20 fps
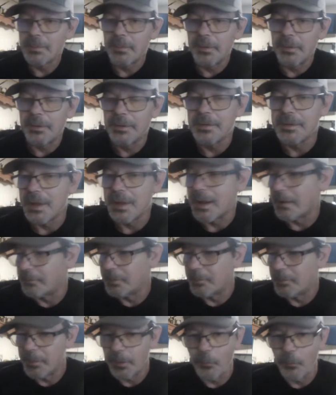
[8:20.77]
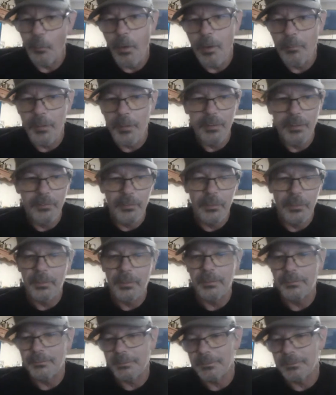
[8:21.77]
where in Cortland they've got
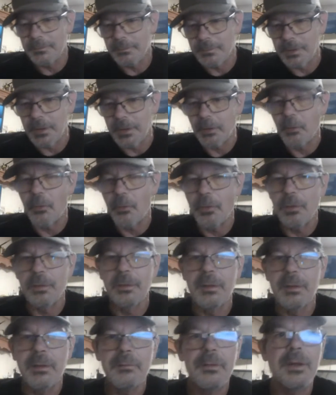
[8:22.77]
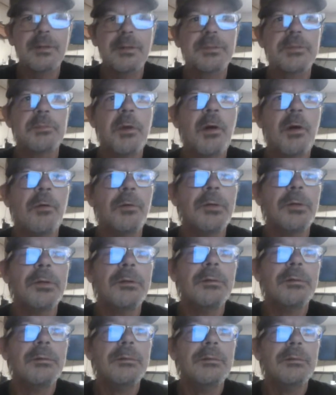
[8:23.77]
the small one. And they're the same distance
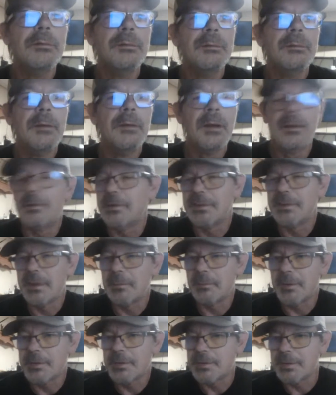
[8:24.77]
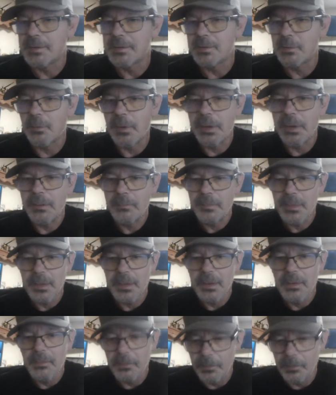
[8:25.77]
away. We wanted to go to the big one.
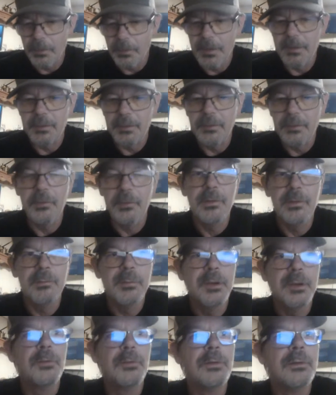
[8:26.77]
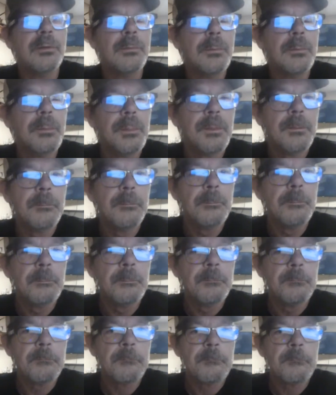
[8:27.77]
And I'm glad we
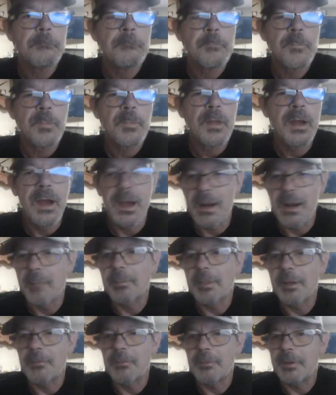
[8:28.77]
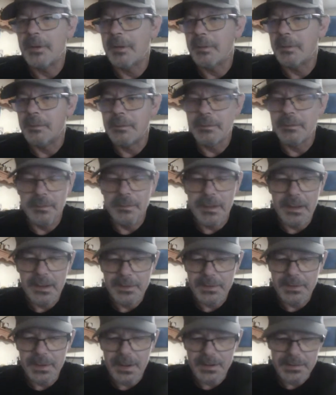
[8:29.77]
did. They actually had some stuff that the one in
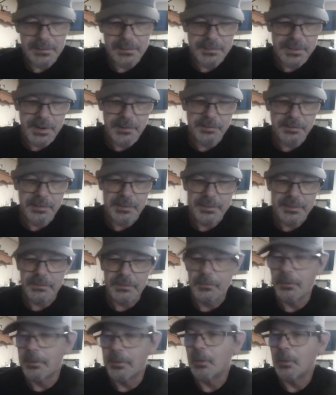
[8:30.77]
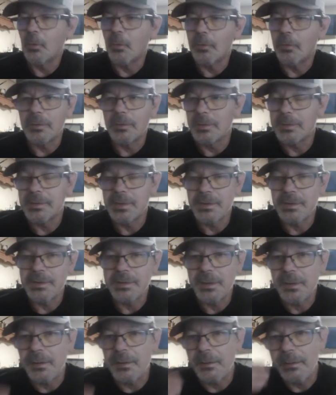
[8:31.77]
Cortland just doesn't carry. But
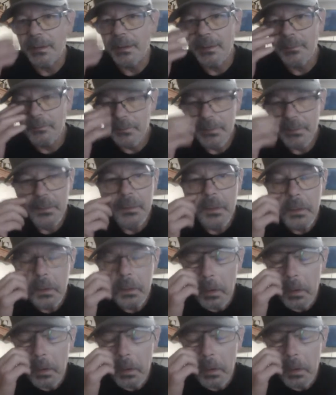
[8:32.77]
yeah, I